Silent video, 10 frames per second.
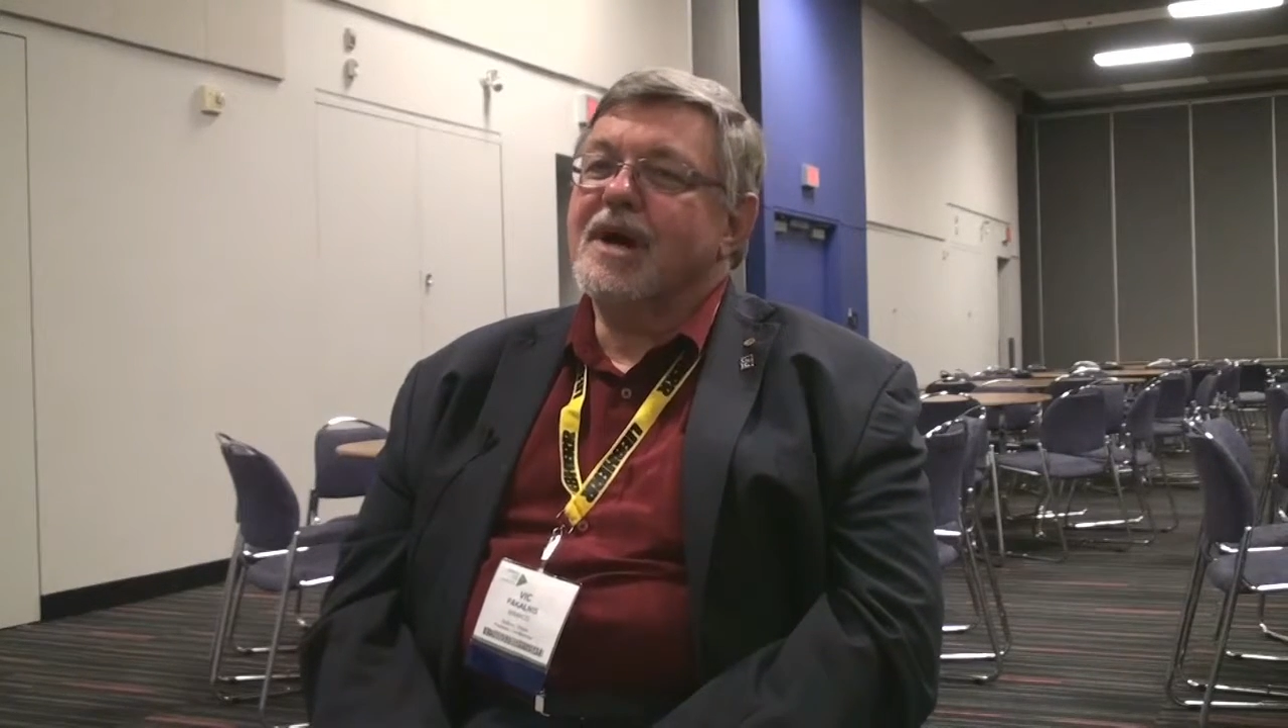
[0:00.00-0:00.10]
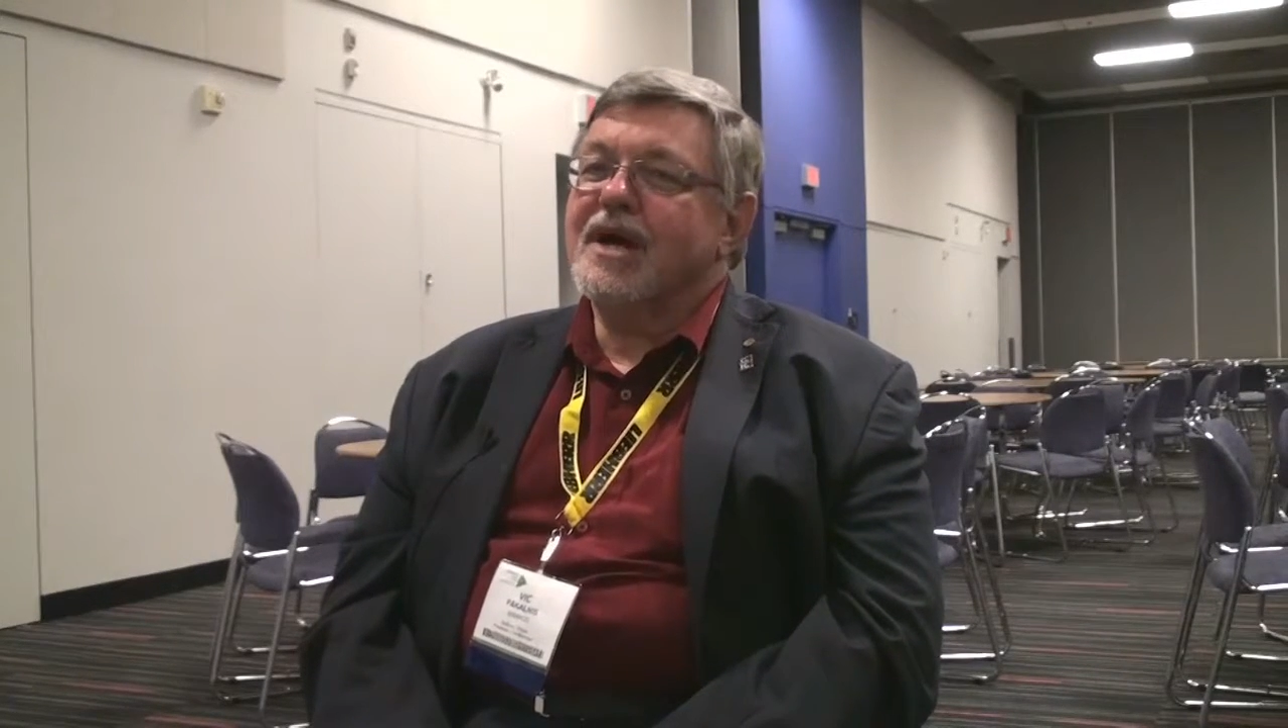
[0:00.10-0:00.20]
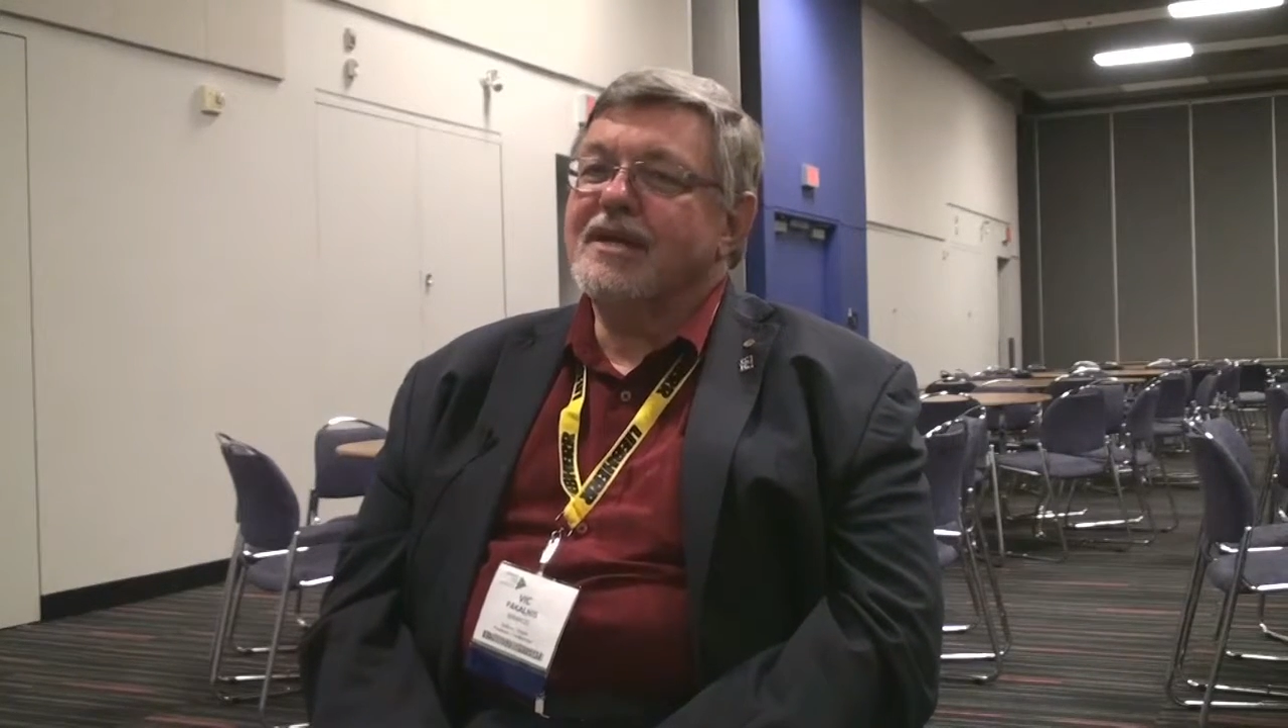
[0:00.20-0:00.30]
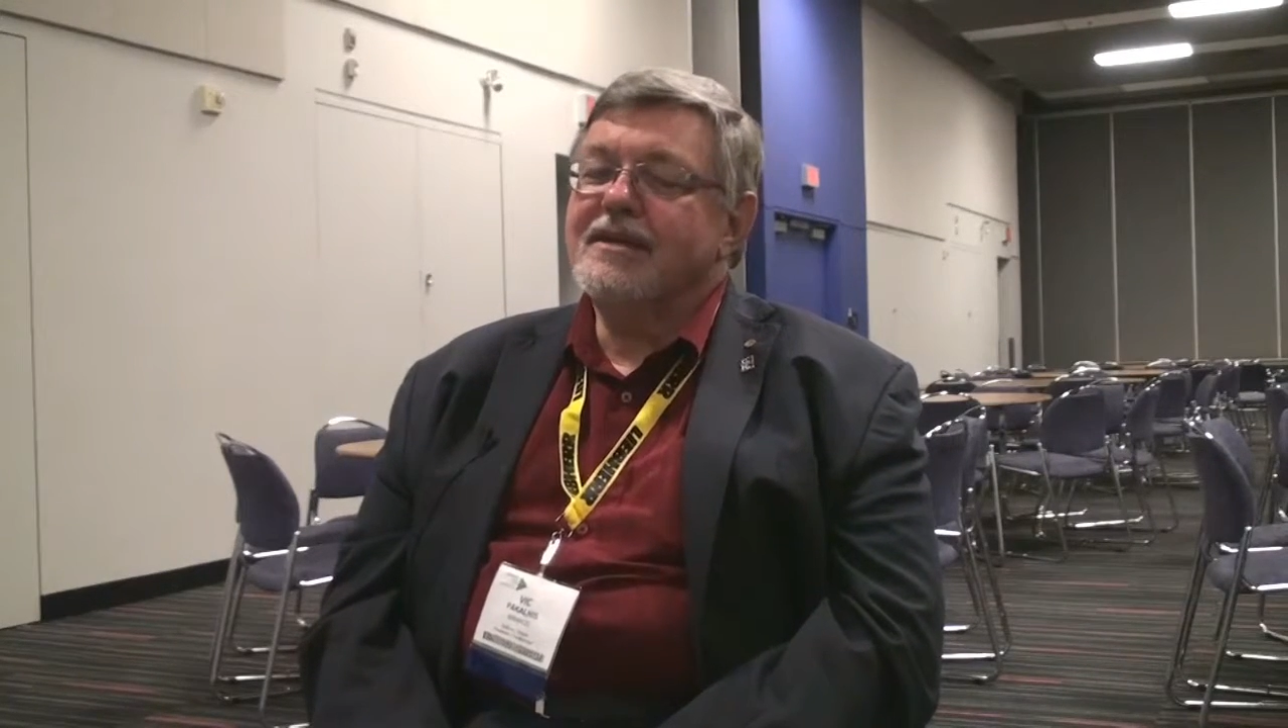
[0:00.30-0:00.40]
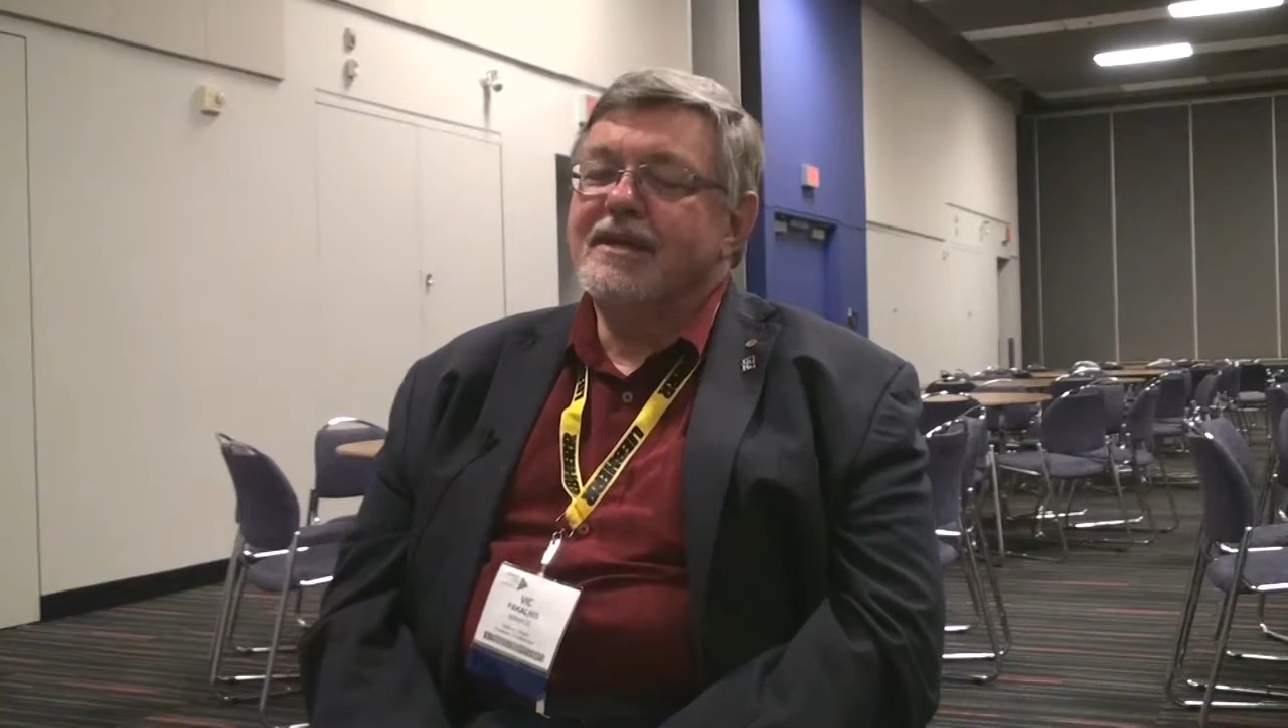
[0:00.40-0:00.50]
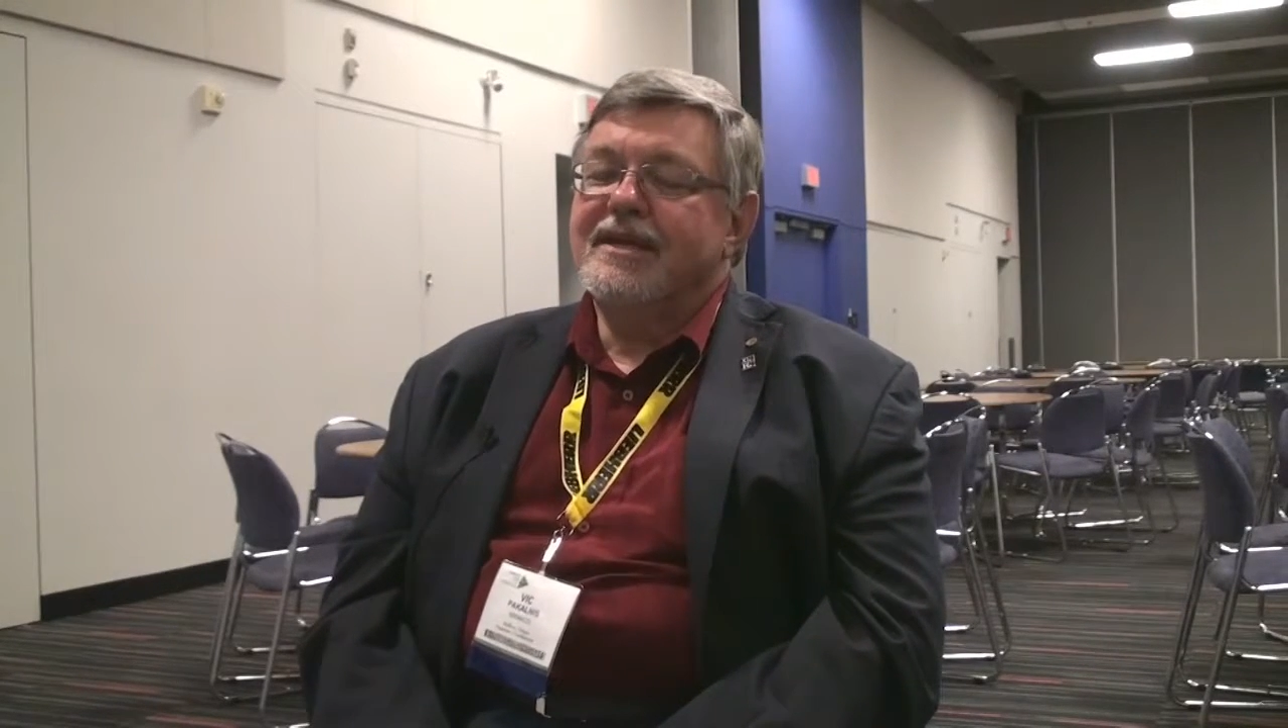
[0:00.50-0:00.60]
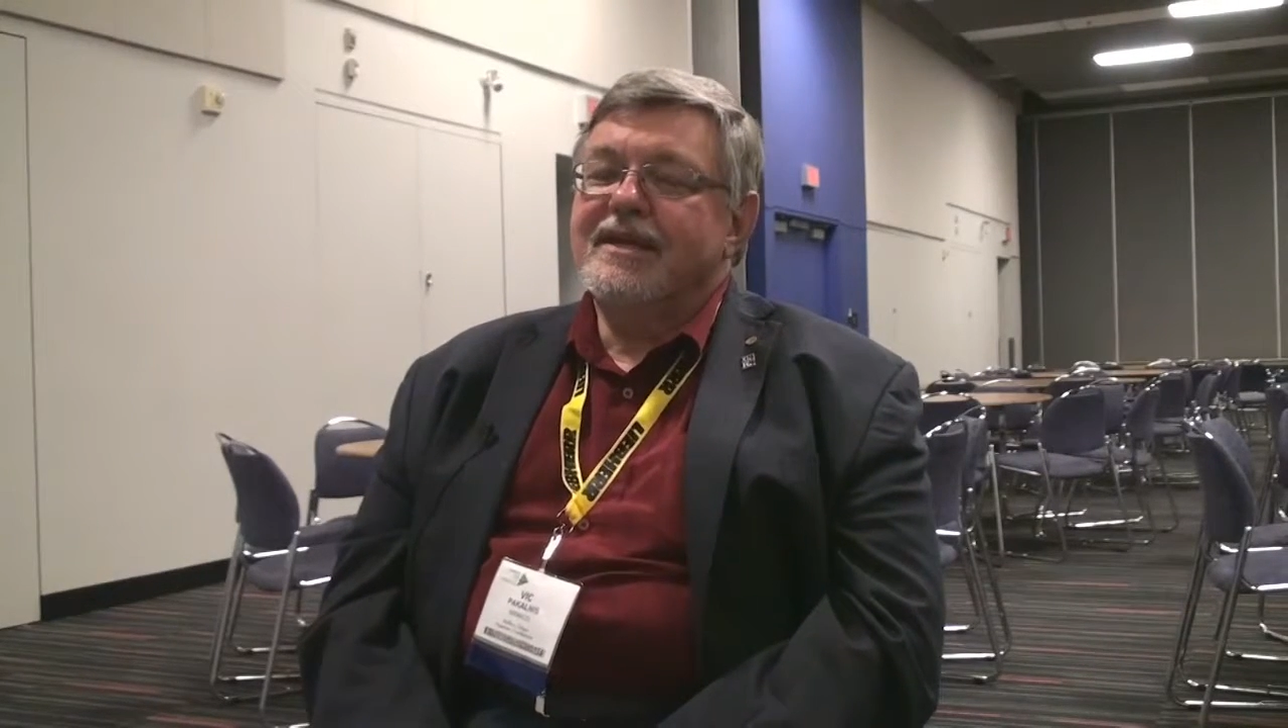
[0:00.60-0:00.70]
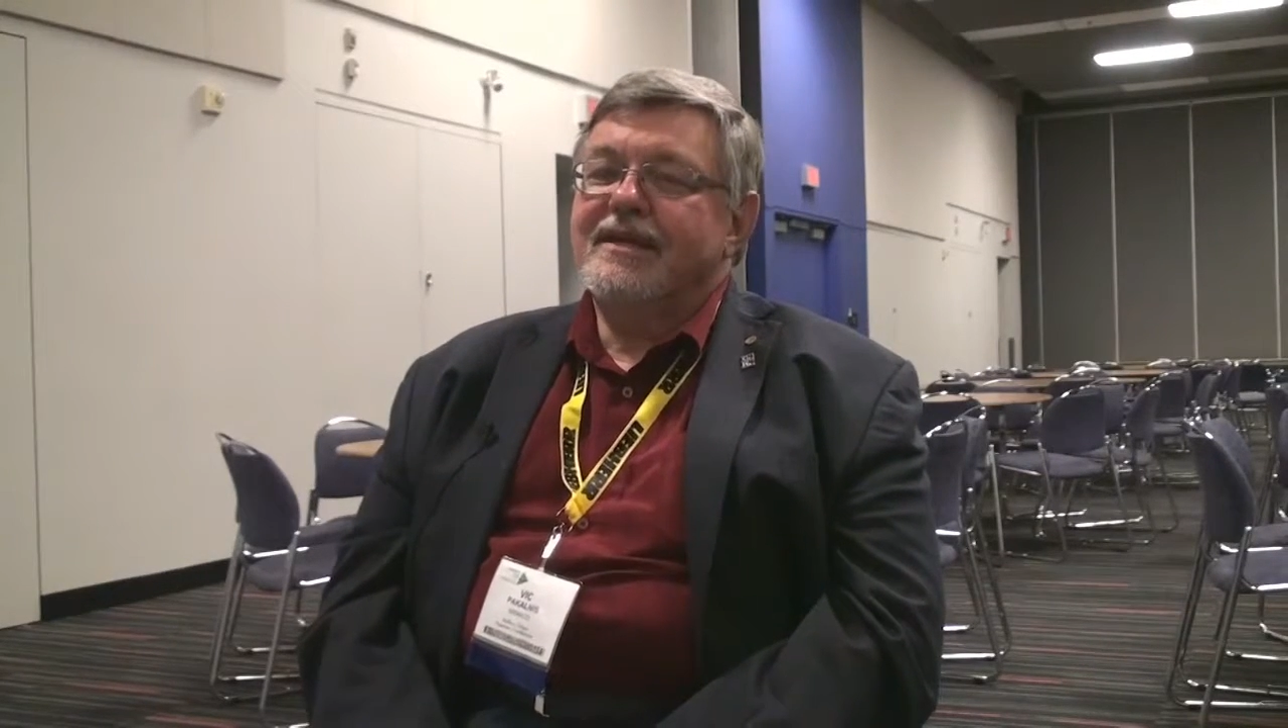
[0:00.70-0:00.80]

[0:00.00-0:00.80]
mine